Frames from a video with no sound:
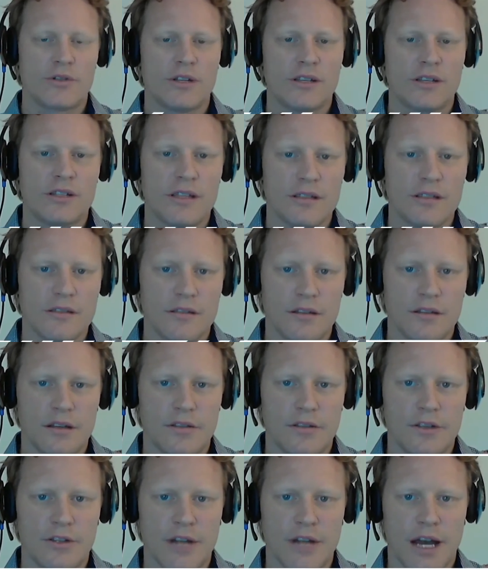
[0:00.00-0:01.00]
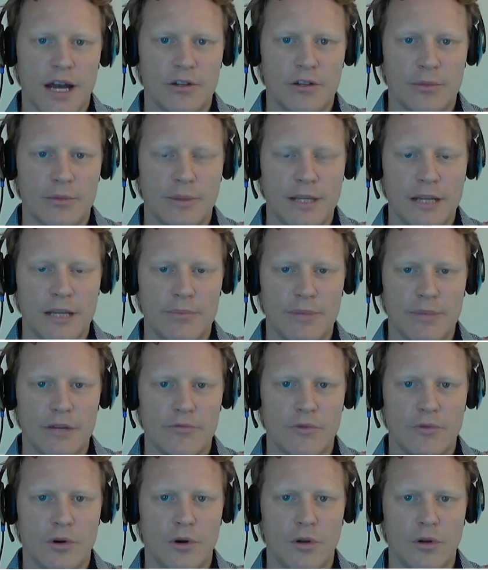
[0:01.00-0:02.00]
earnings season, the dollar played a
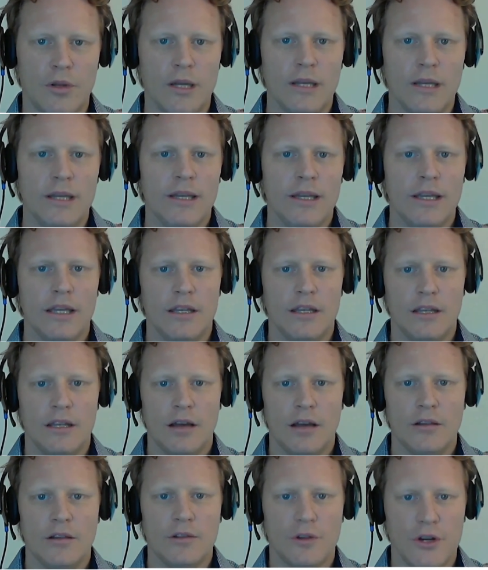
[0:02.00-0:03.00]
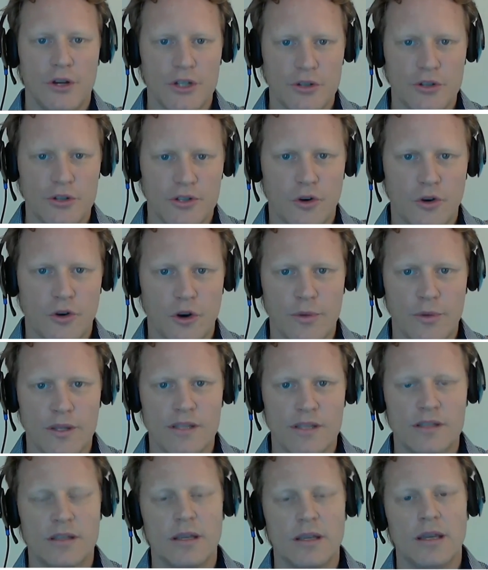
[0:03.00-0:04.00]
big role in large U.S.
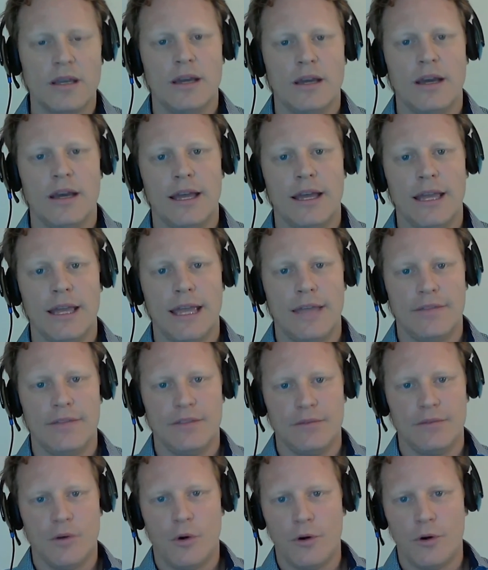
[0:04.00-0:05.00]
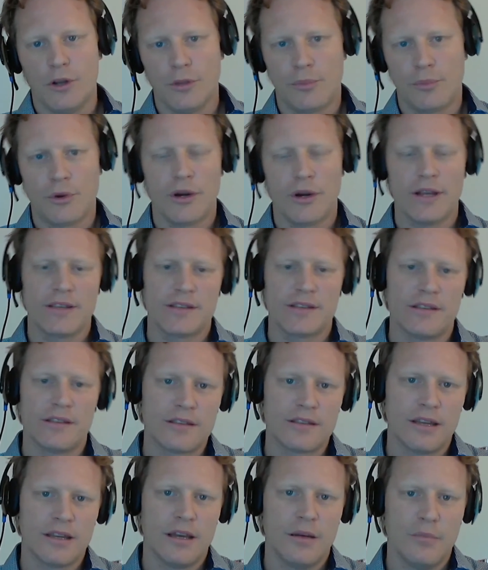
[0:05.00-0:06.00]
corporates, and oil
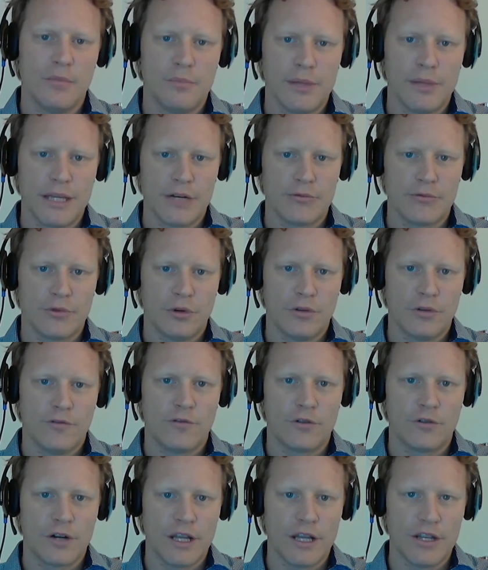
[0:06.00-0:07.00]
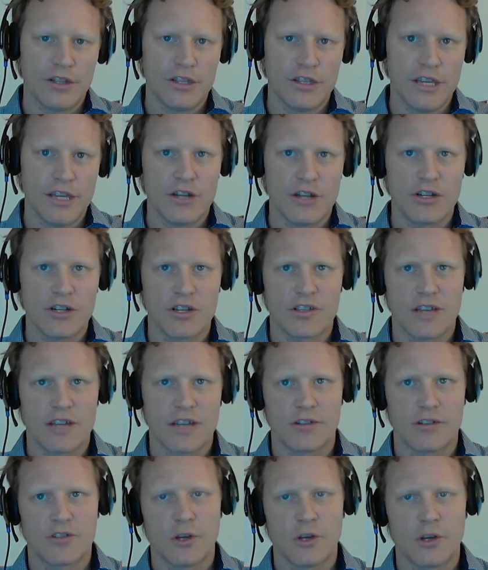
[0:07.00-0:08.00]
prices played a role for the energy
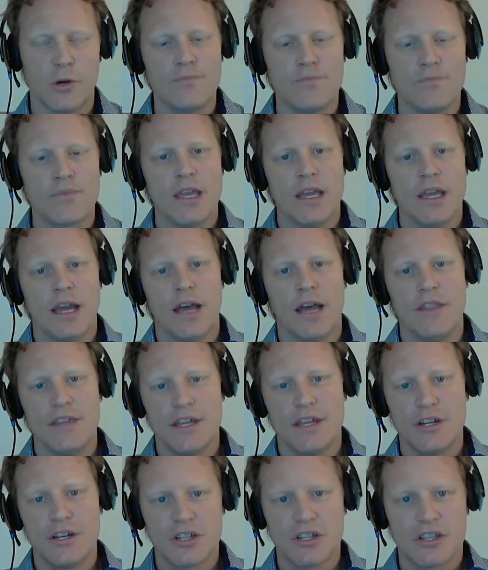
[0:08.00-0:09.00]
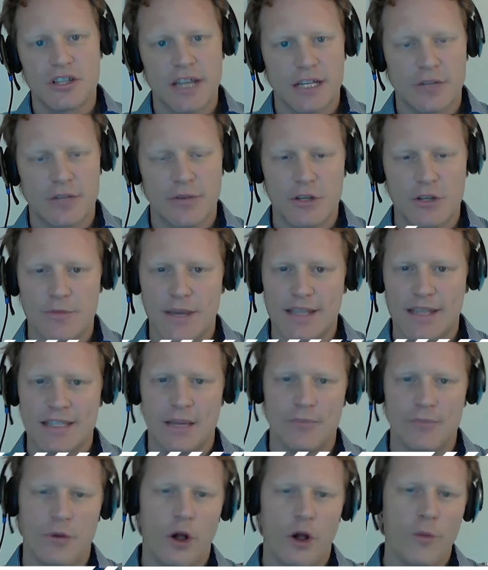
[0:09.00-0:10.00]
sector. So the energy sector, which makes
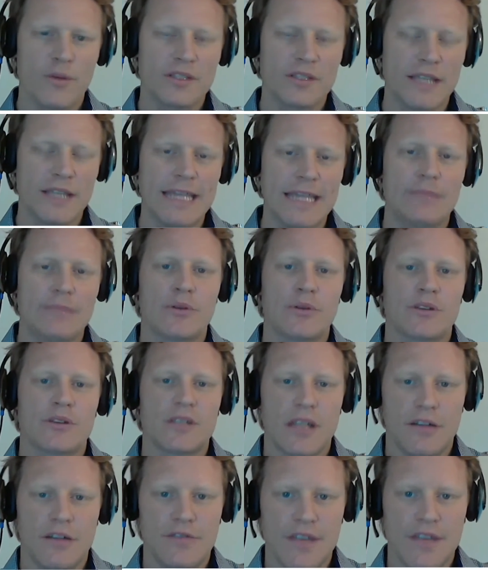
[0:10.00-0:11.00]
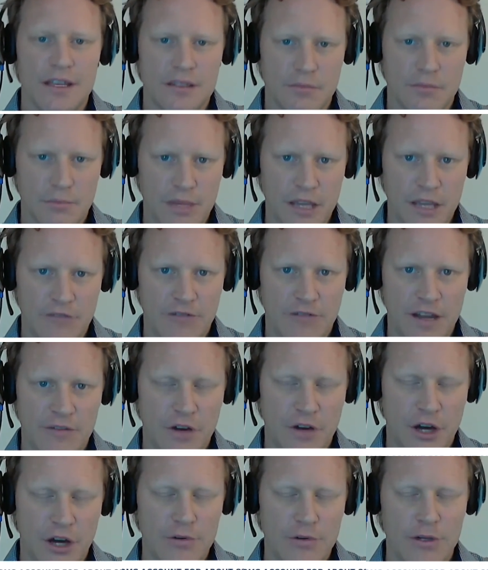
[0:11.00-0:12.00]
up almost 8% of the S&P
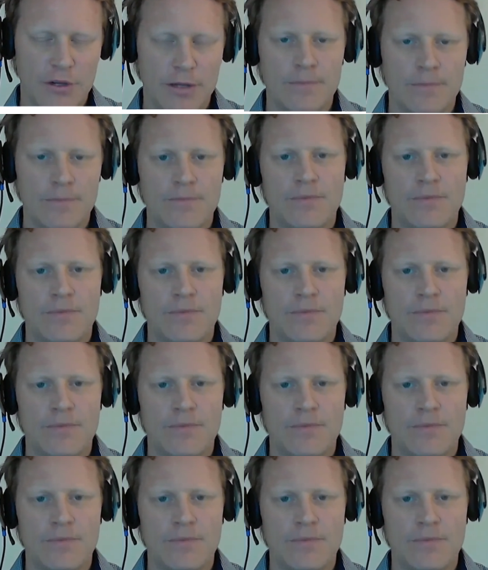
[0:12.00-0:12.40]
500,